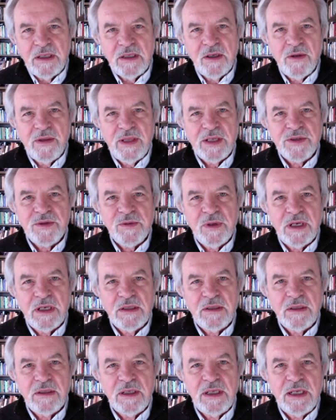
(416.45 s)
that's what
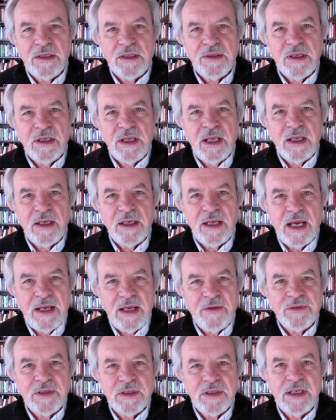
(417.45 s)
and I
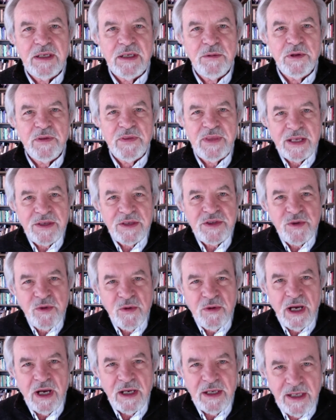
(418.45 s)
have to deal with. That's who
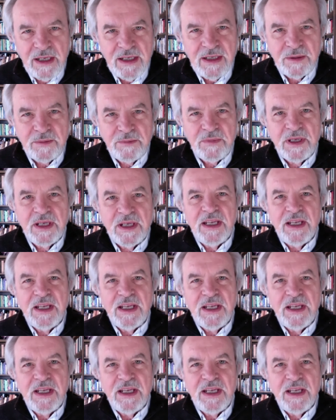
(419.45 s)
I am.